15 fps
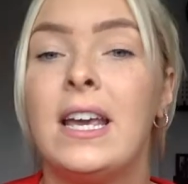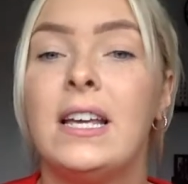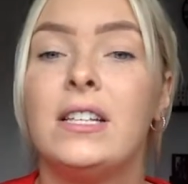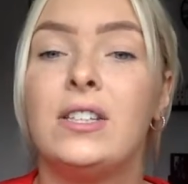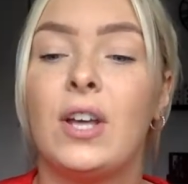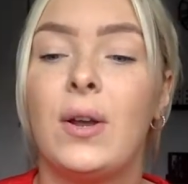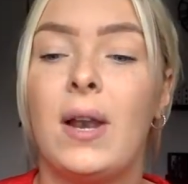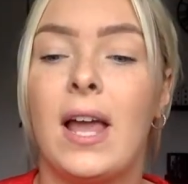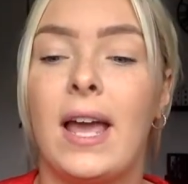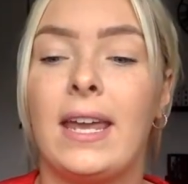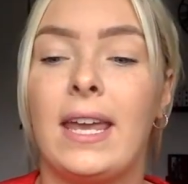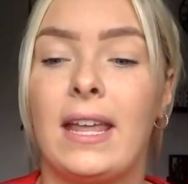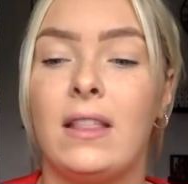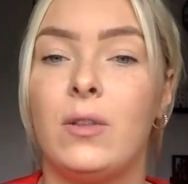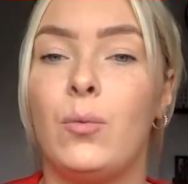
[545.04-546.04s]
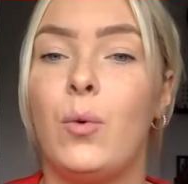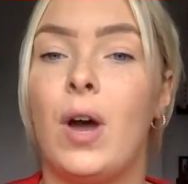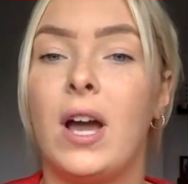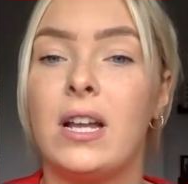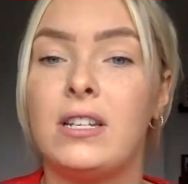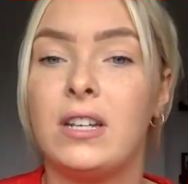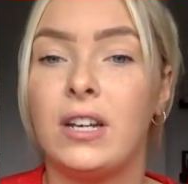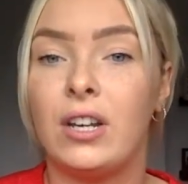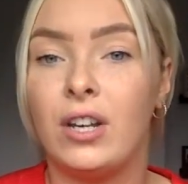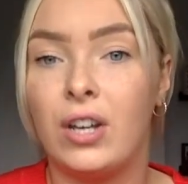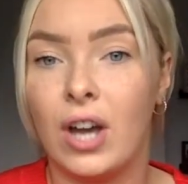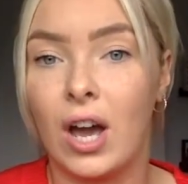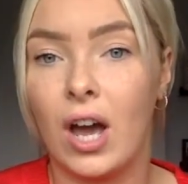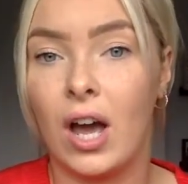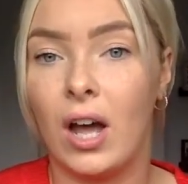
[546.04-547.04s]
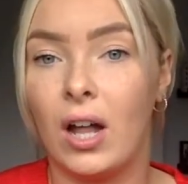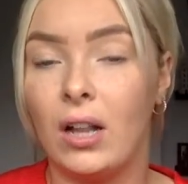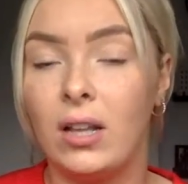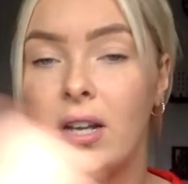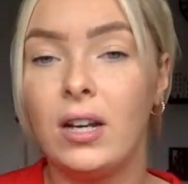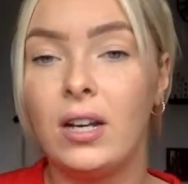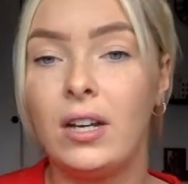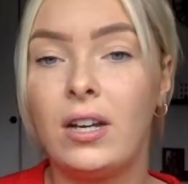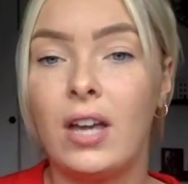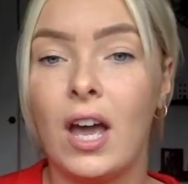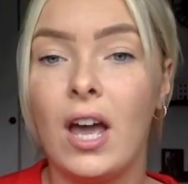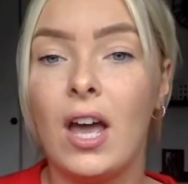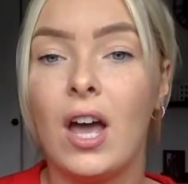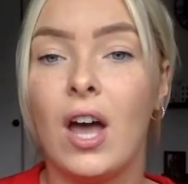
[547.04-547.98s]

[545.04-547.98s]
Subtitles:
So like in the word girl, girl.